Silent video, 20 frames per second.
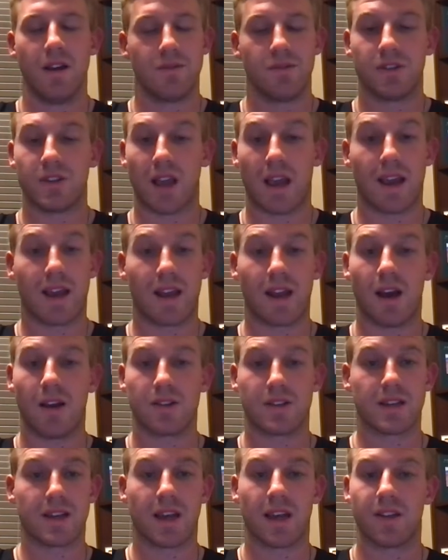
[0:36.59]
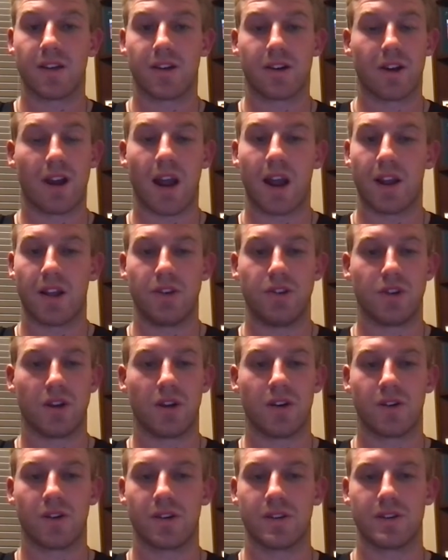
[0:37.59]
just hanging out together, cracking
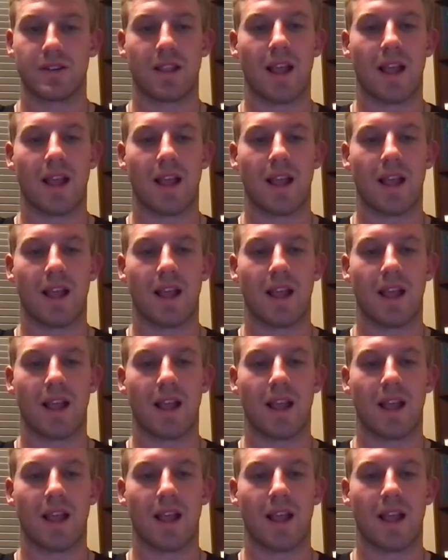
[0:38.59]
jokes,